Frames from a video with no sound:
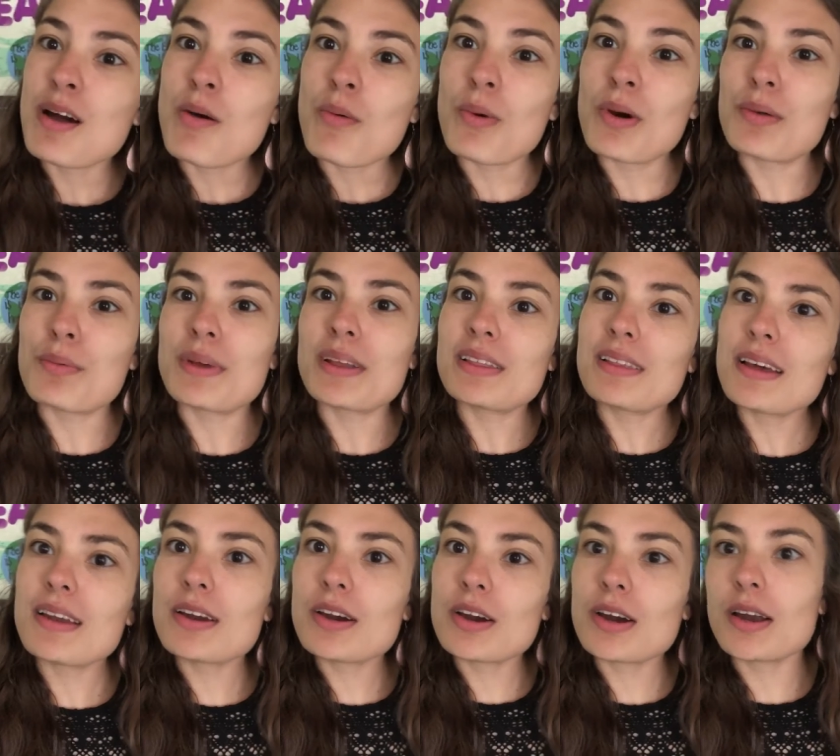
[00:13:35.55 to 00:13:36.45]
when we
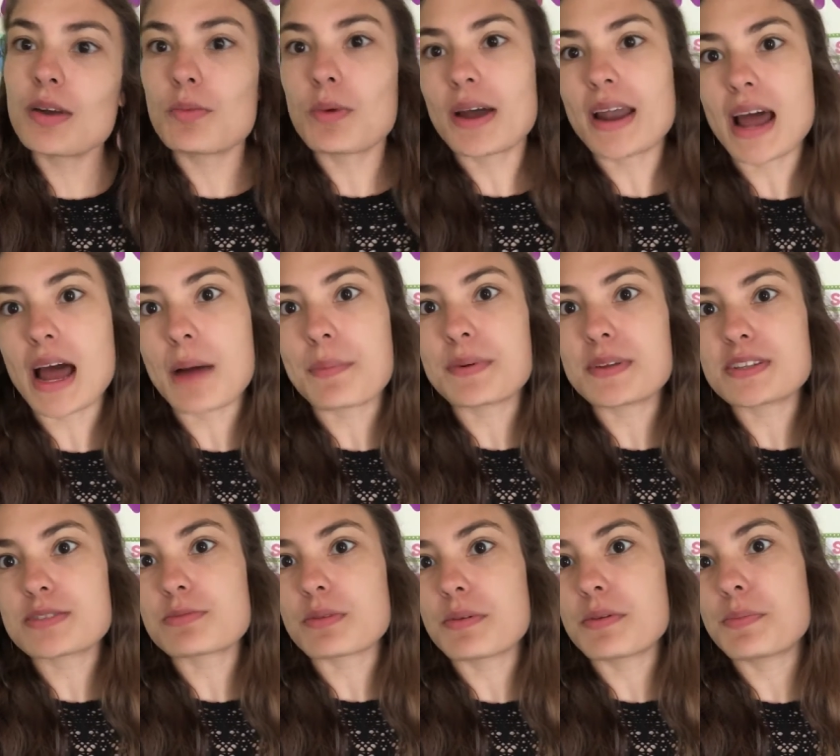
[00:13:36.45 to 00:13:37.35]
litter and what
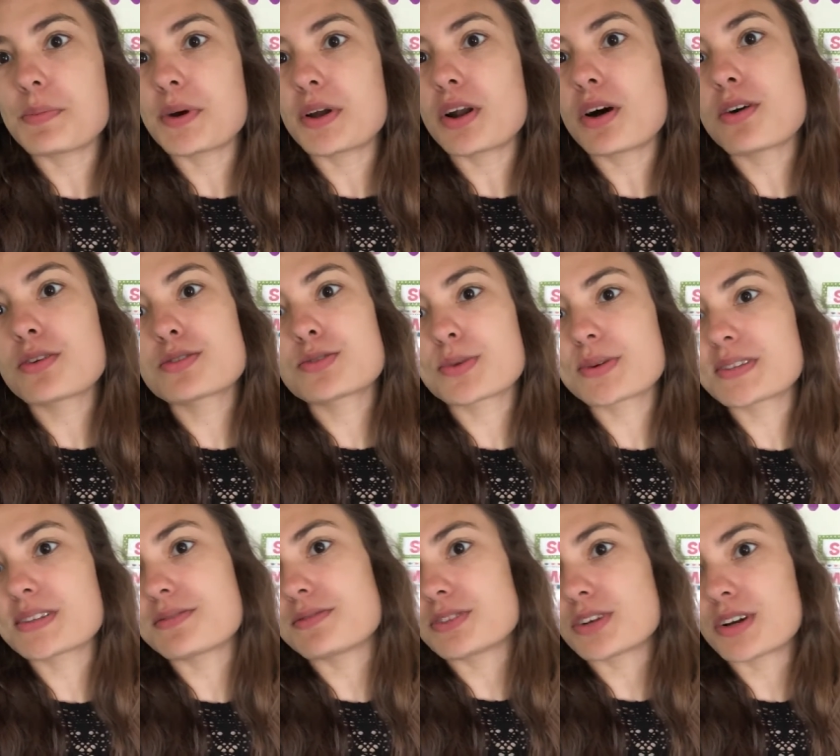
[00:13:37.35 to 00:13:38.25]
happens when we put all sorts
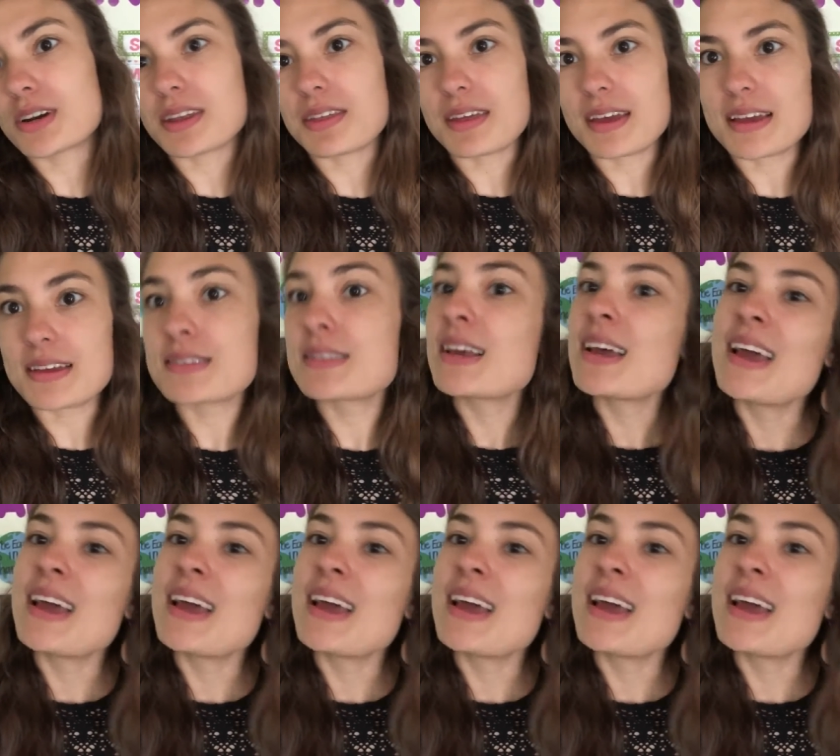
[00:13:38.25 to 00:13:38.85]
of dirty things